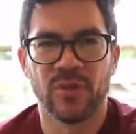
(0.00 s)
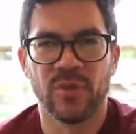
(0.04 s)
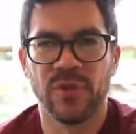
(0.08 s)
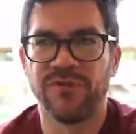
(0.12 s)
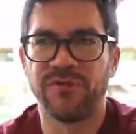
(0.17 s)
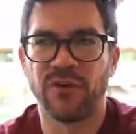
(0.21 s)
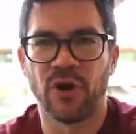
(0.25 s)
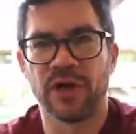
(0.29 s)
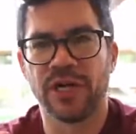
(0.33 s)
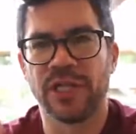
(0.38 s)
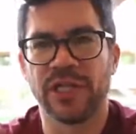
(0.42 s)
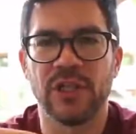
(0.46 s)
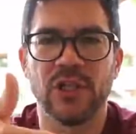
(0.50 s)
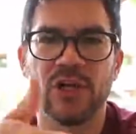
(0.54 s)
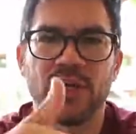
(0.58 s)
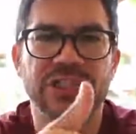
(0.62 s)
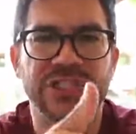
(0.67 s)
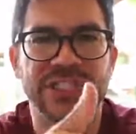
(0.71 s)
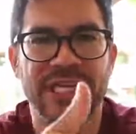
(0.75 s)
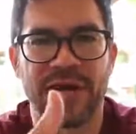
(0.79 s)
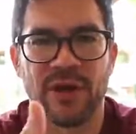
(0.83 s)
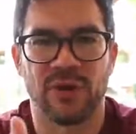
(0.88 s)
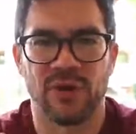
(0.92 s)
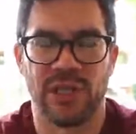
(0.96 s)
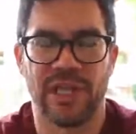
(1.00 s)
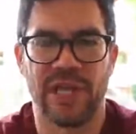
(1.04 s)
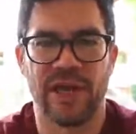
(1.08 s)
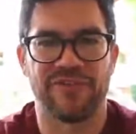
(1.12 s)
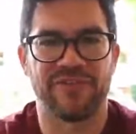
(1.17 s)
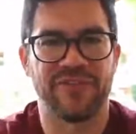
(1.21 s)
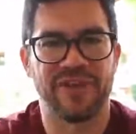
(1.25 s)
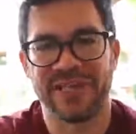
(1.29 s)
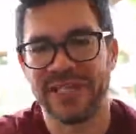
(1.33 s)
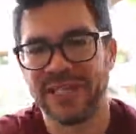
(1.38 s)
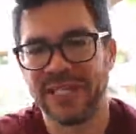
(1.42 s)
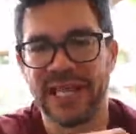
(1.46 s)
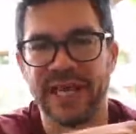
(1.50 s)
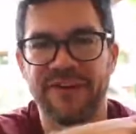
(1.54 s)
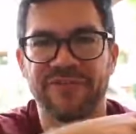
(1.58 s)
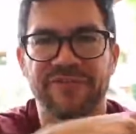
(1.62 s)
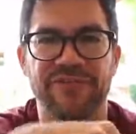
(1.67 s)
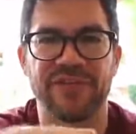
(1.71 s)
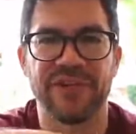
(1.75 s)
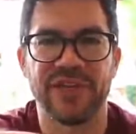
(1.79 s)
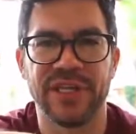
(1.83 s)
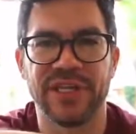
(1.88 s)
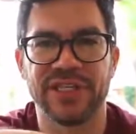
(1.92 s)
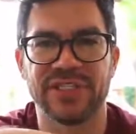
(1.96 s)
We've already looked down left, and
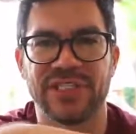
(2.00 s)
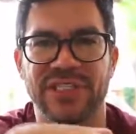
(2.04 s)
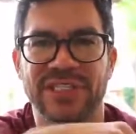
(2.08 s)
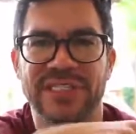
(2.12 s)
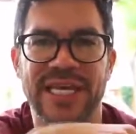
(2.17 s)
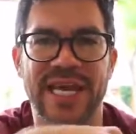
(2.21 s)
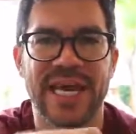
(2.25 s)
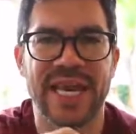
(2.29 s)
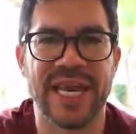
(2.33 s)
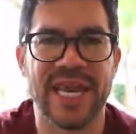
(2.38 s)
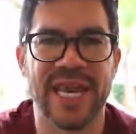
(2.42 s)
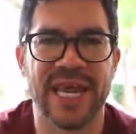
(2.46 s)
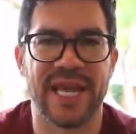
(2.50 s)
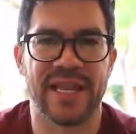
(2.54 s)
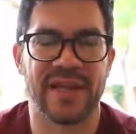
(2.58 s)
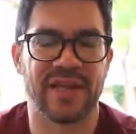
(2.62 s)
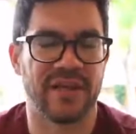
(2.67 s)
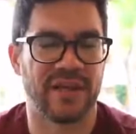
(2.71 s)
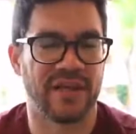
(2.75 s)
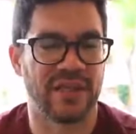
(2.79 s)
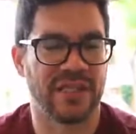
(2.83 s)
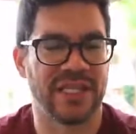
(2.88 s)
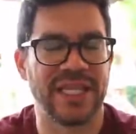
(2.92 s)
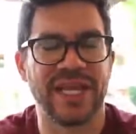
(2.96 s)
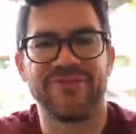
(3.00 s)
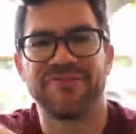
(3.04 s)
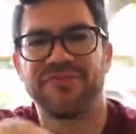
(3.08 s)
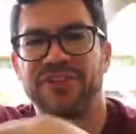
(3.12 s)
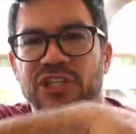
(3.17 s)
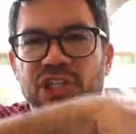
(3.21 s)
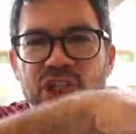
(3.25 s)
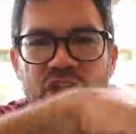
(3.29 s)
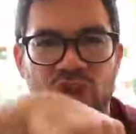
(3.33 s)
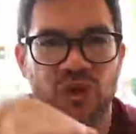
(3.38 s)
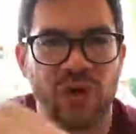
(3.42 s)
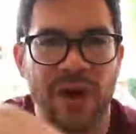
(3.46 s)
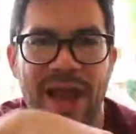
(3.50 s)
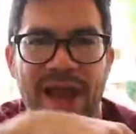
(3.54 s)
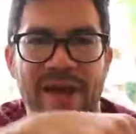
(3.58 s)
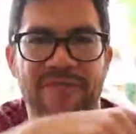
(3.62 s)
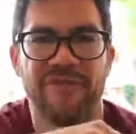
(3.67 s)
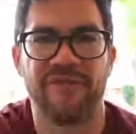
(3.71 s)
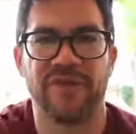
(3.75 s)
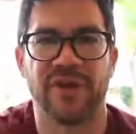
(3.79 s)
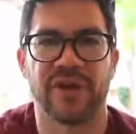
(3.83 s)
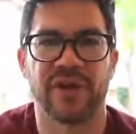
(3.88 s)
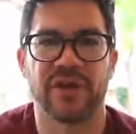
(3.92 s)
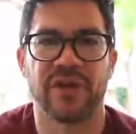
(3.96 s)
left is a dead end. Left is
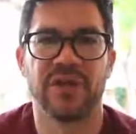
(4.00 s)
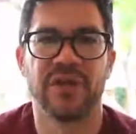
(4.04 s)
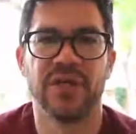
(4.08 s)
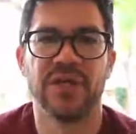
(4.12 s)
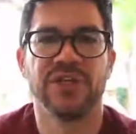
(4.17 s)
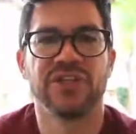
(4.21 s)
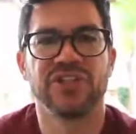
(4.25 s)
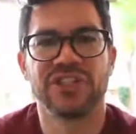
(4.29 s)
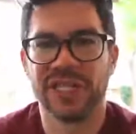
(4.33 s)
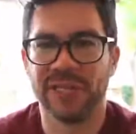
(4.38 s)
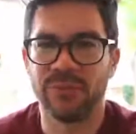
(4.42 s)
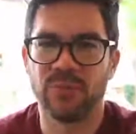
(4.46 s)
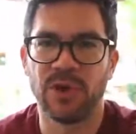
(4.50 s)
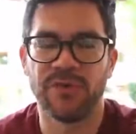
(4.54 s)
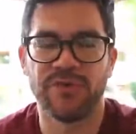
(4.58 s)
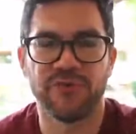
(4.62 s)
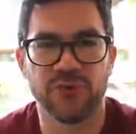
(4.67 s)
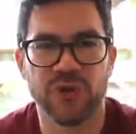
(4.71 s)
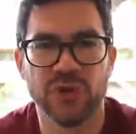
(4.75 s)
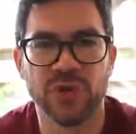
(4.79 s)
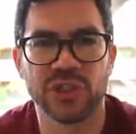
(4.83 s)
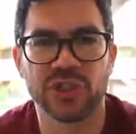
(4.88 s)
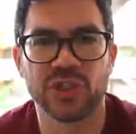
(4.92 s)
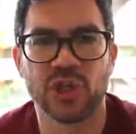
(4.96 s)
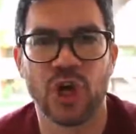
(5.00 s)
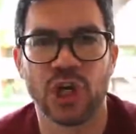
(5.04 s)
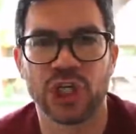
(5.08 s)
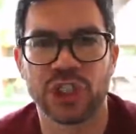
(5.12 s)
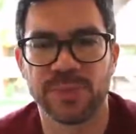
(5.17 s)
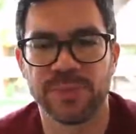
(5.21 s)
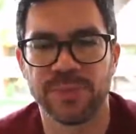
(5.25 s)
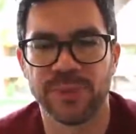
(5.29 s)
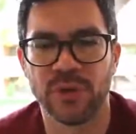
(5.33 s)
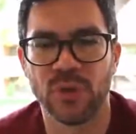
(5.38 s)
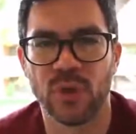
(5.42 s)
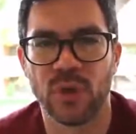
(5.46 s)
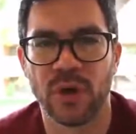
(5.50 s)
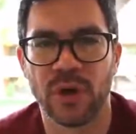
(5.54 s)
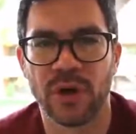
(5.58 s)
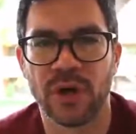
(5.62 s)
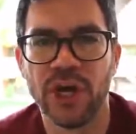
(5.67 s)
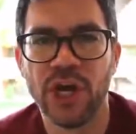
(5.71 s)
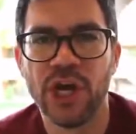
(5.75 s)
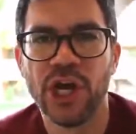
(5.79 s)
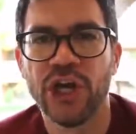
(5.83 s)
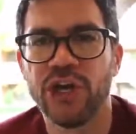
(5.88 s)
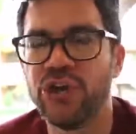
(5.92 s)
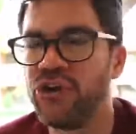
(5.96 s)
traffic. Same way for you as an entrepreneur.
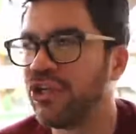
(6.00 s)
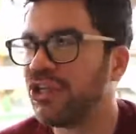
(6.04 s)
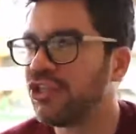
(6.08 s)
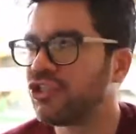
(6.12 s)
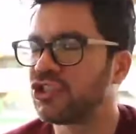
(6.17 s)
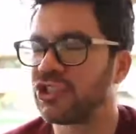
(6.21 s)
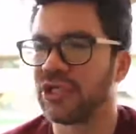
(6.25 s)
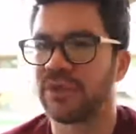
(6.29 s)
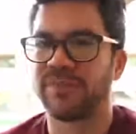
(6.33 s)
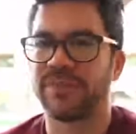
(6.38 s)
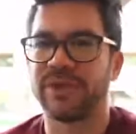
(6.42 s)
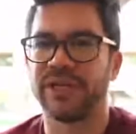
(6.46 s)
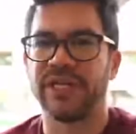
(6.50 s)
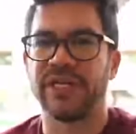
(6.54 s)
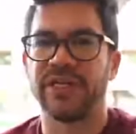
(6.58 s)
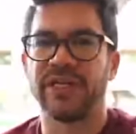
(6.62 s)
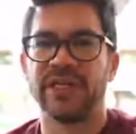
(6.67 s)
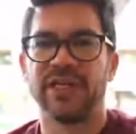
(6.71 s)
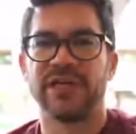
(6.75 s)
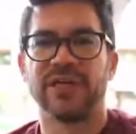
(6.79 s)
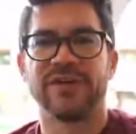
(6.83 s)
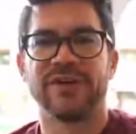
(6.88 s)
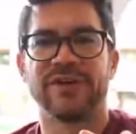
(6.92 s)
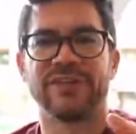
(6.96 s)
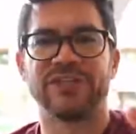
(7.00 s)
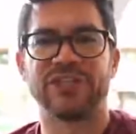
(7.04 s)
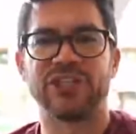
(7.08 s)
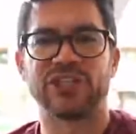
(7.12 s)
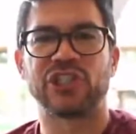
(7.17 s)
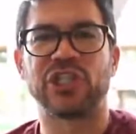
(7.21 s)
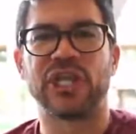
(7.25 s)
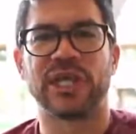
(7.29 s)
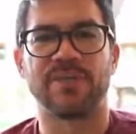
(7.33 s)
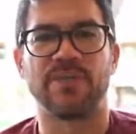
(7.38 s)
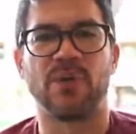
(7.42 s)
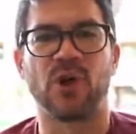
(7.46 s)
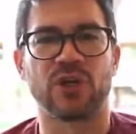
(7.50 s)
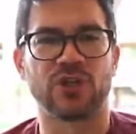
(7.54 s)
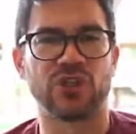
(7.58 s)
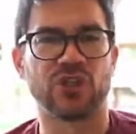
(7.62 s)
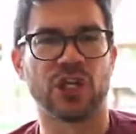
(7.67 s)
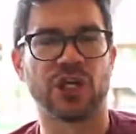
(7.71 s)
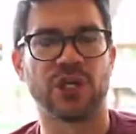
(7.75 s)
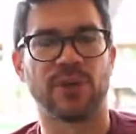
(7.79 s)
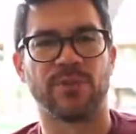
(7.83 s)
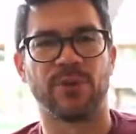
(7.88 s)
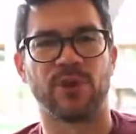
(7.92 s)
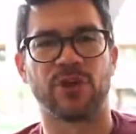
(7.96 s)
You need somebody, just like Mark
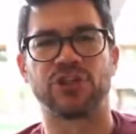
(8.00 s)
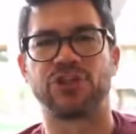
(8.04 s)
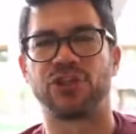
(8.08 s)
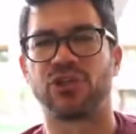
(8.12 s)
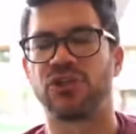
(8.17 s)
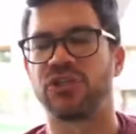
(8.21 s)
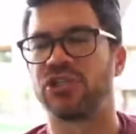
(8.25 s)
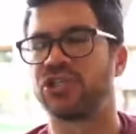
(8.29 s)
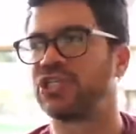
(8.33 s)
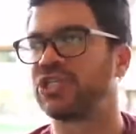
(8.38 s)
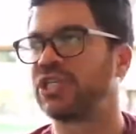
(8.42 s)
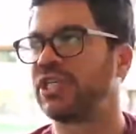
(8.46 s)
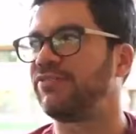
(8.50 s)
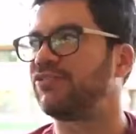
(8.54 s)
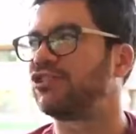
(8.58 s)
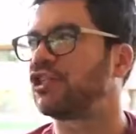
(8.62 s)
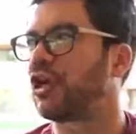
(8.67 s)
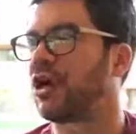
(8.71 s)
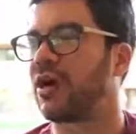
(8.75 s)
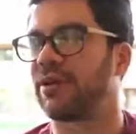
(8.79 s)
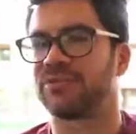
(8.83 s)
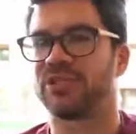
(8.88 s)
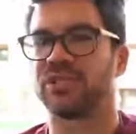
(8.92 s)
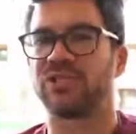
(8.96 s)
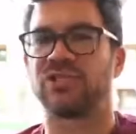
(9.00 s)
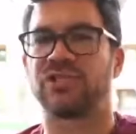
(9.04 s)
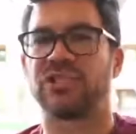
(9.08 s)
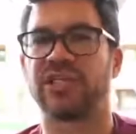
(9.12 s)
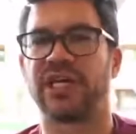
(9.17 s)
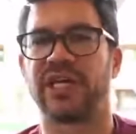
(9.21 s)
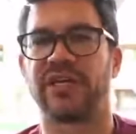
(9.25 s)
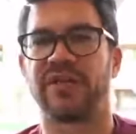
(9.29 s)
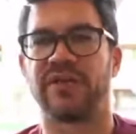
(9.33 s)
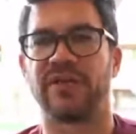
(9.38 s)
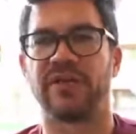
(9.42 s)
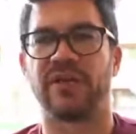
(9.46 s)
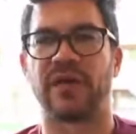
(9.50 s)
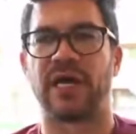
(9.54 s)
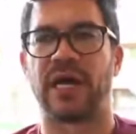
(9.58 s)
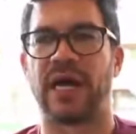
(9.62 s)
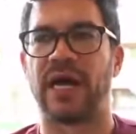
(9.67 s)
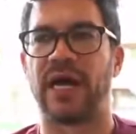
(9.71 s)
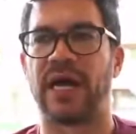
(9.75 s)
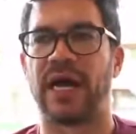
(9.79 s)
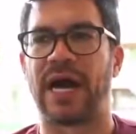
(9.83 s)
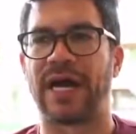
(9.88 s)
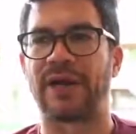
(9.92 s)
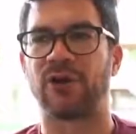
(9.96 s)
Zuckerberg turned to Steve Jobs and said,
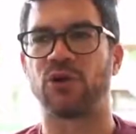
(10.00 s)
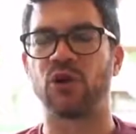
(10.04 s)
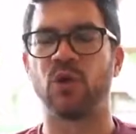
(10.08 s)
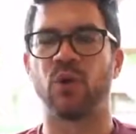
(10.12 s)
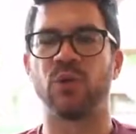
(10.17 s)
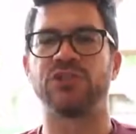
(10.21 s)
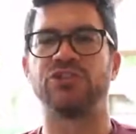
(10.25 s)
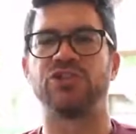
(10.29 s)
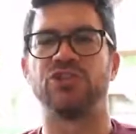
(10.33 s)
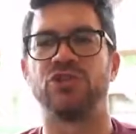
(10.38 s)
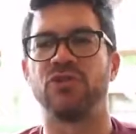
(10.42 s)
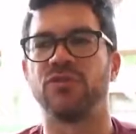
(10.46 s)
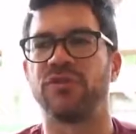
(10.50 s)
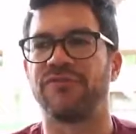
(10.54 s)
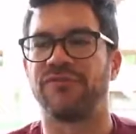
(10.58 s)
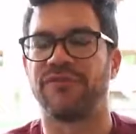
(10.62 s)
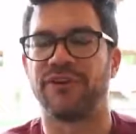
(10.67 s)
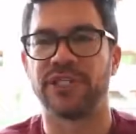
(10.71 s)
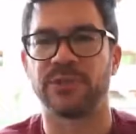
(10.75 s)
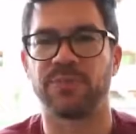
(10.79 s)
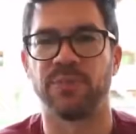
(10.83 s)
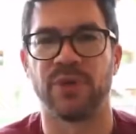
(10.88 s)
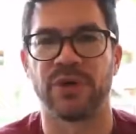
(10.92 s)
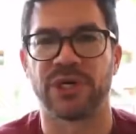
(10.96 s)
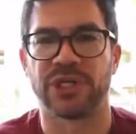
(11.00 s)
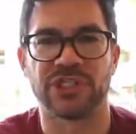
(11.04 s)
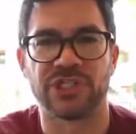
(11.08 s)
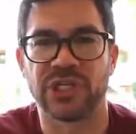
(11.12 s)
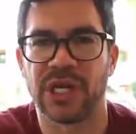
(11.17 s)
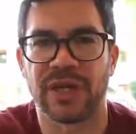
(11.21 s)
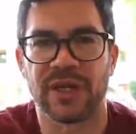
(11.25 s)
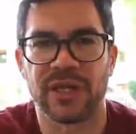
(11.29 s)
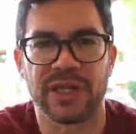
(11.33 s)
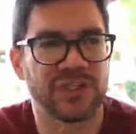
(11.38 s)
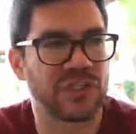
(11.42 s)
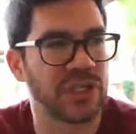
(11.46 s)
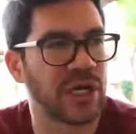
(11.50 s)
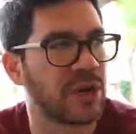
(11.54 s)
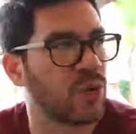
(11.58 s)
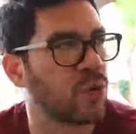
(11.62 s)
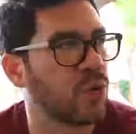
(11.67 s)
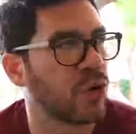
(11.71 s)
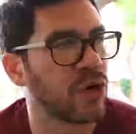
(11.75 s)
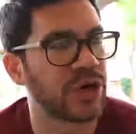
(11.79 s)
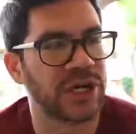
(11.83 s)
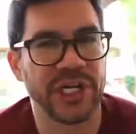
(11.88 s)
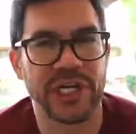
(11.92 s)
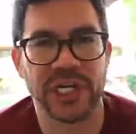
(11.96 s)
I don't know what to do with Facebook. It's
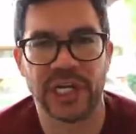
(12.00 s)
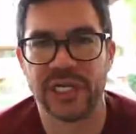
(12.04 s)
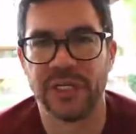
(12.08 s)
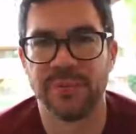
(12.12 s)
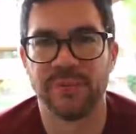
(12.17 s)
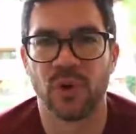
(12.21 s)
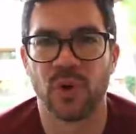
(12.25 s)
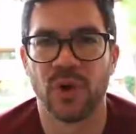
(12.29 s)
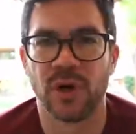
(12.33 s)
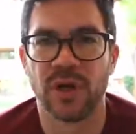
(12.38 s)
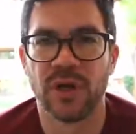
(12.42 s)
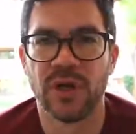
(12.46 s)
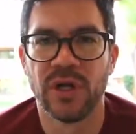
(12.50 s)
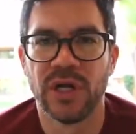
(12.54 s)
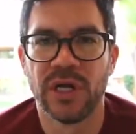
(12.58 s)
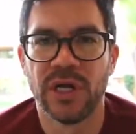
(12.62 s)
not working anymore.